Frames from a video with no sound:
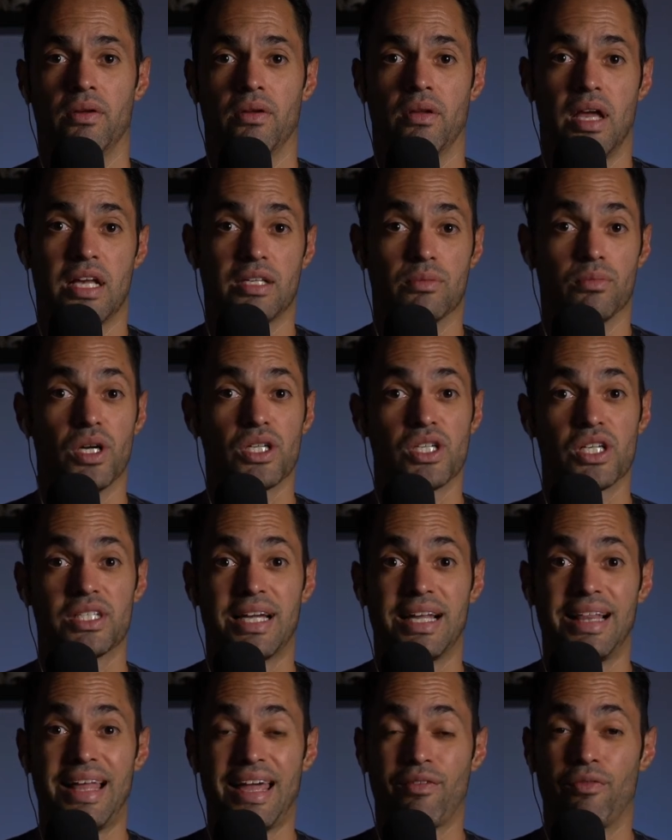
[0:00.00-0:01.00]
as much as
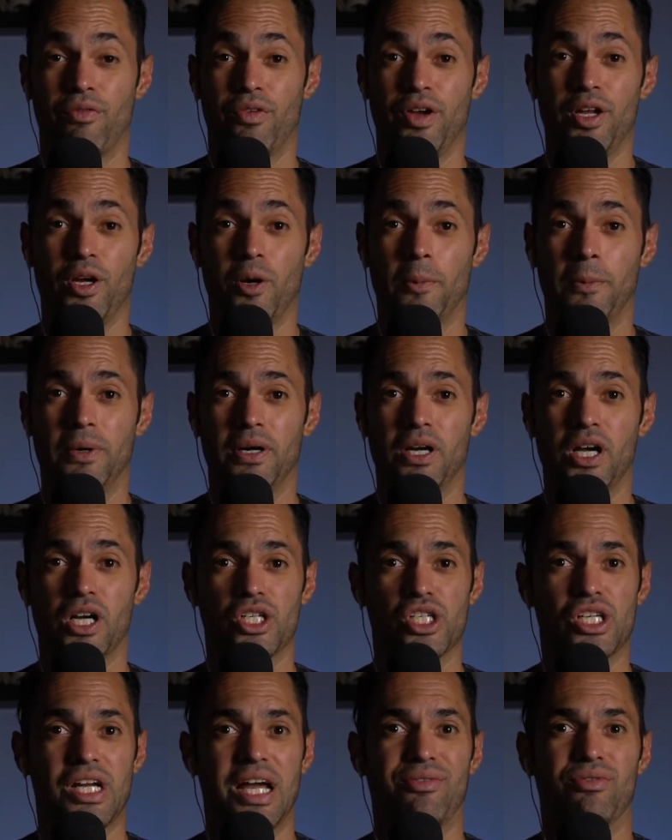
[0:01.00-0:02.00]
I like video
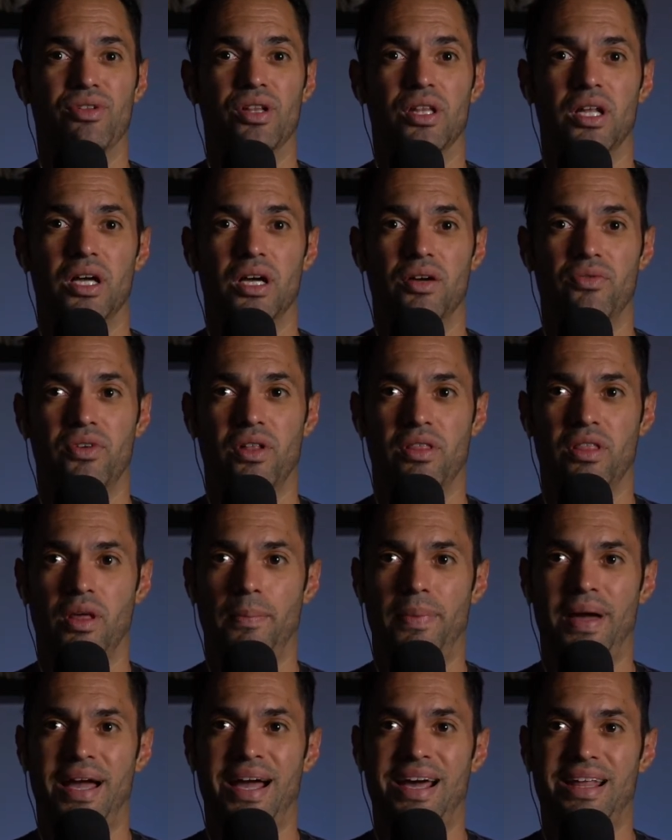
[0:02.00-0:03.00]
production, I've loved the
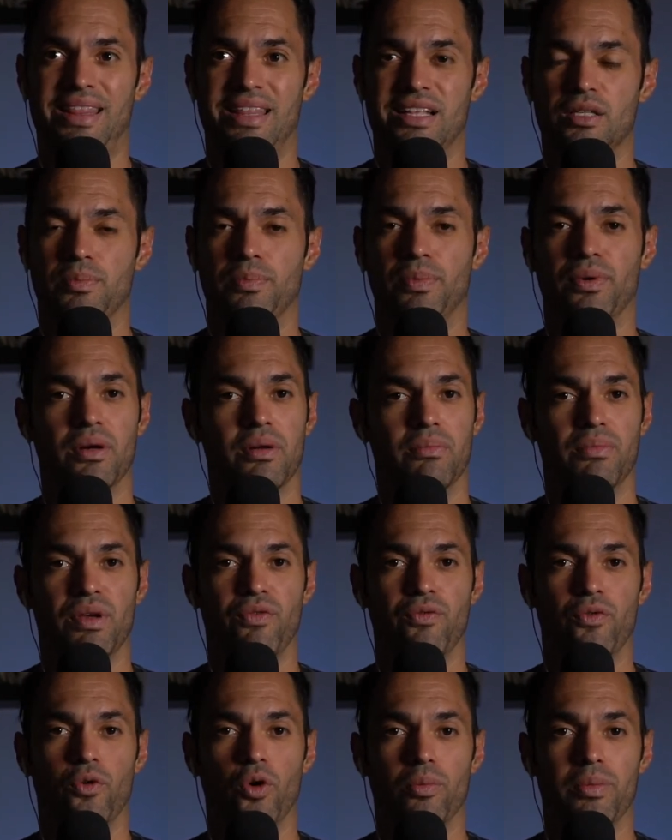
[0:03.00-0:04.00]
path it's put
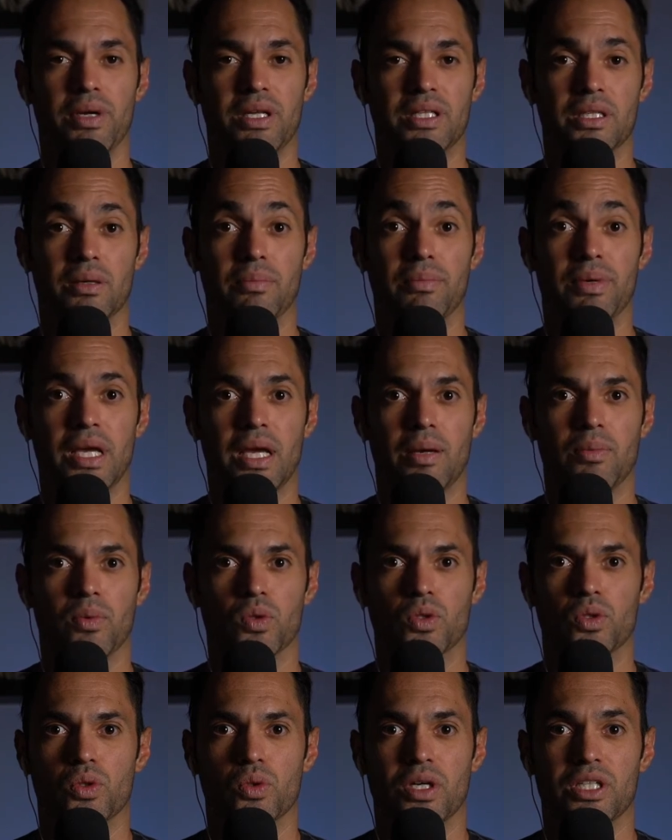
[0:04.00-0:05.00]
before me to be able
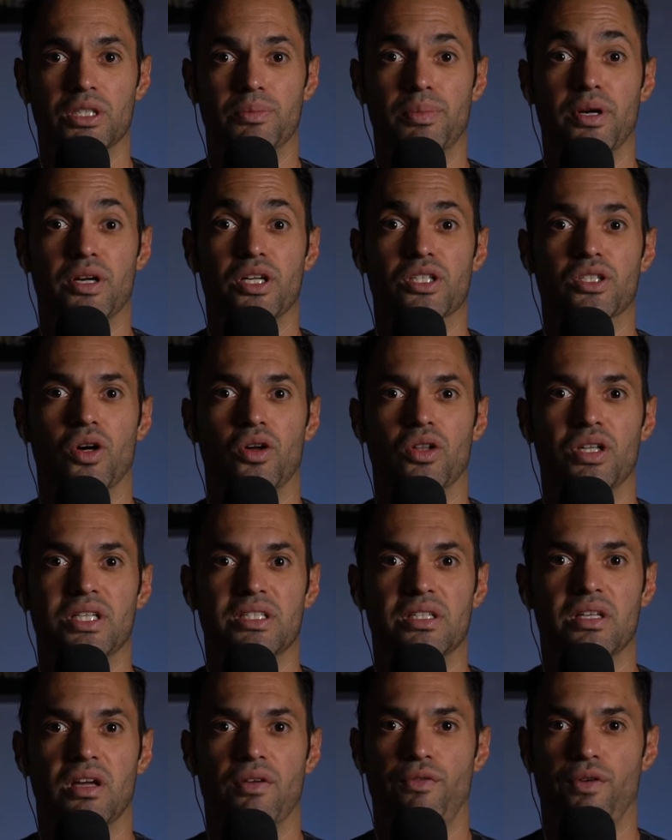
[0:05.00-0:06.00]
to experience all
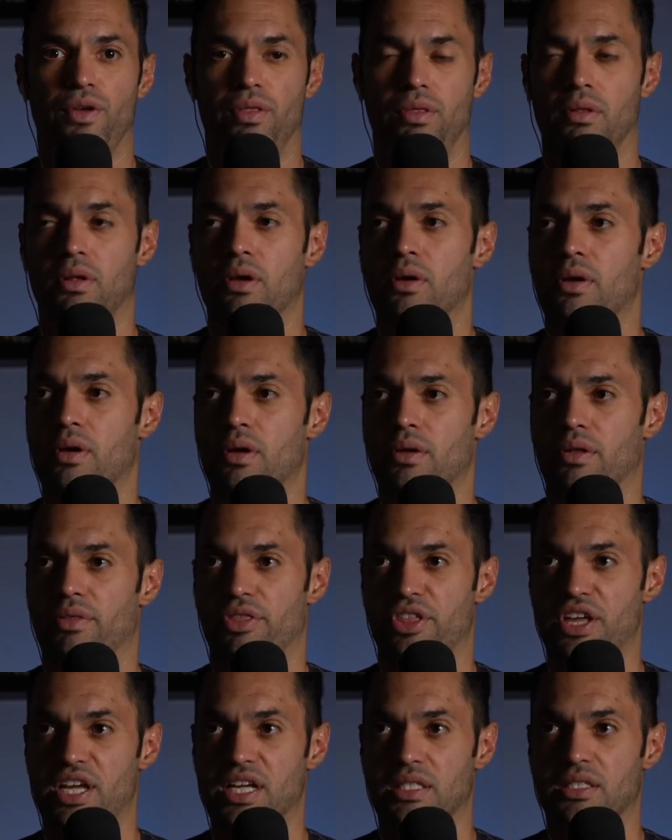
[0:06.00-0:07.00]
these different
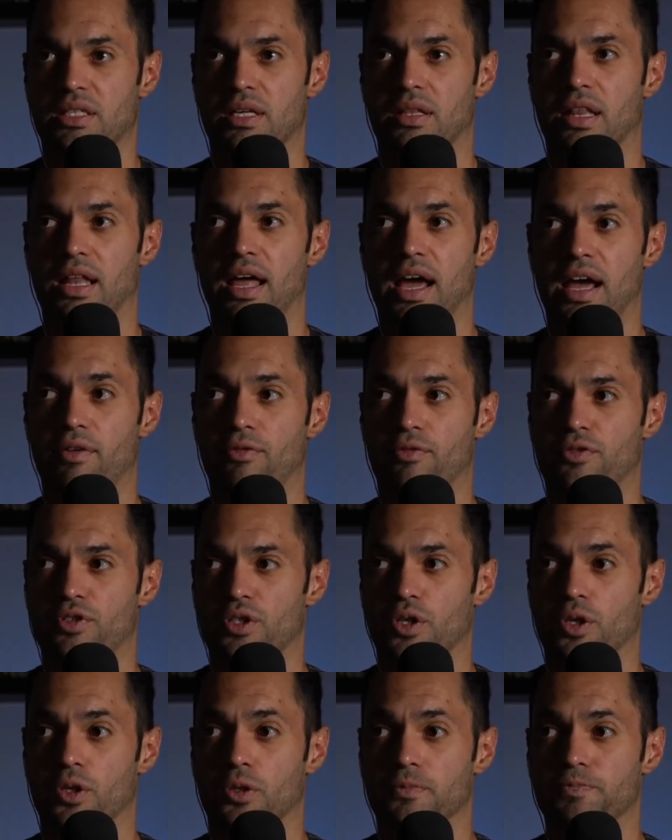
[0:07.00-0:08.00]
things in life.
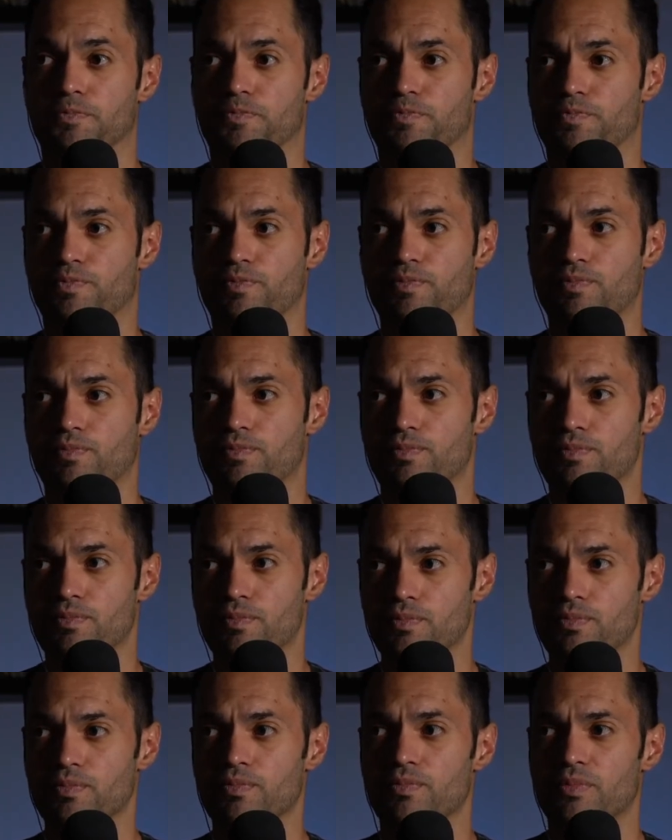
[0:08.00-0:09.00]
So
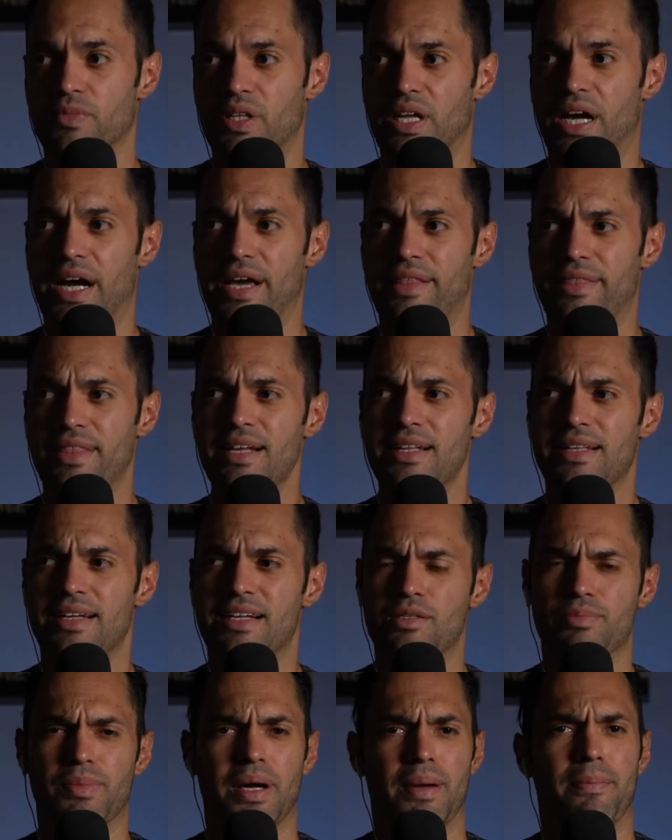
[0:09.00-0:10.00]
I think
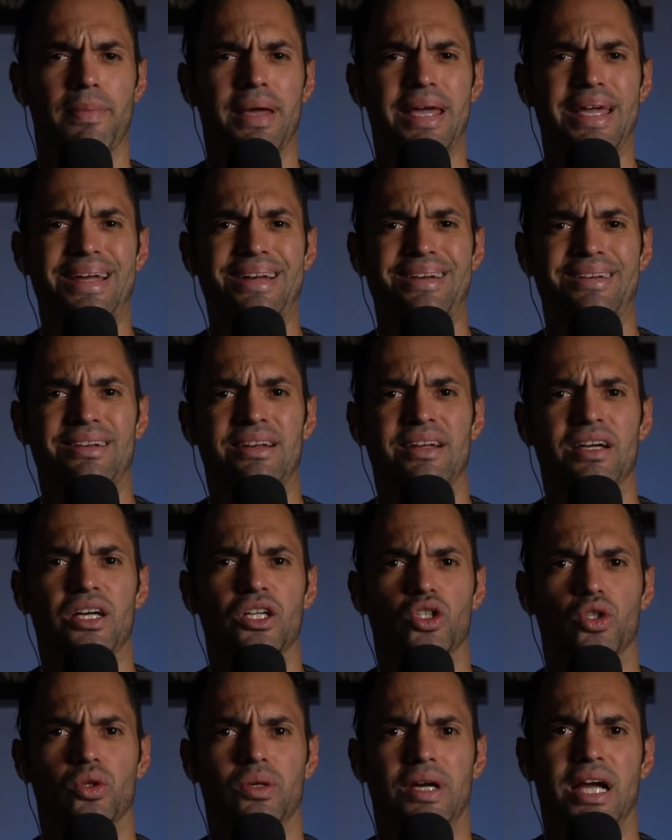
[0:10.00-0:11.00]
that's my main
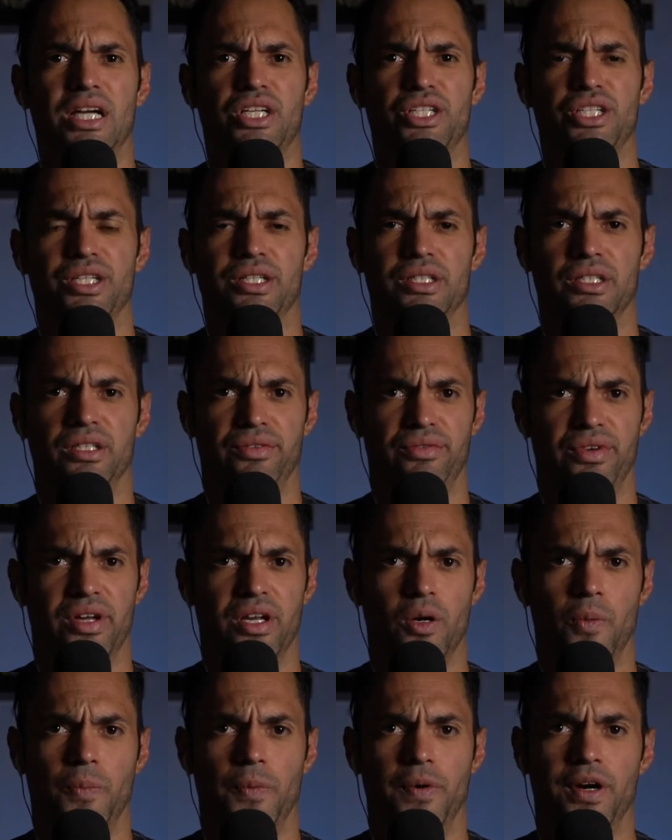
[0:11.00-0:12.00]
attraction to
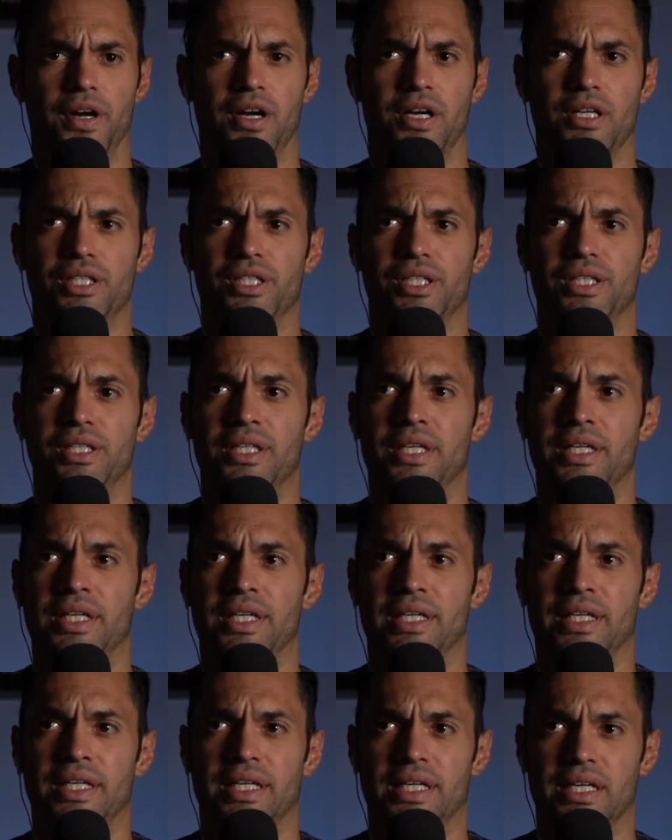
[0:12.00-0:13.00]
video production,
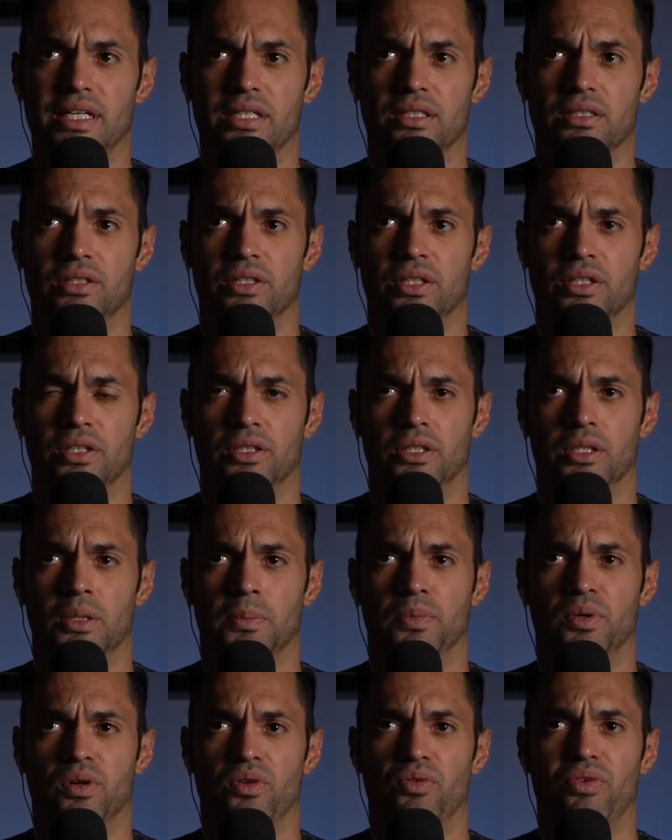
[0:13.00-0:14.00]
is to
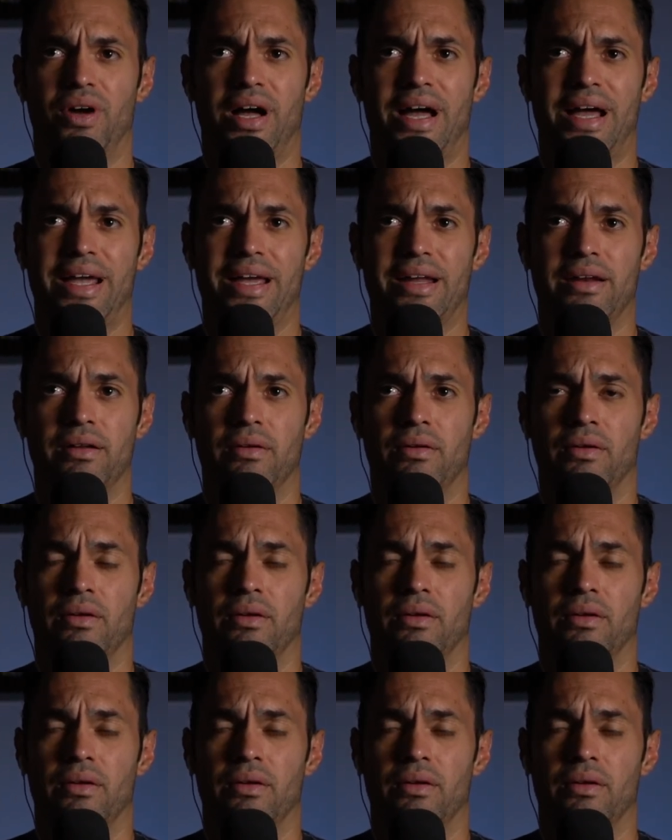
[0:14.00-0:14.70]
provide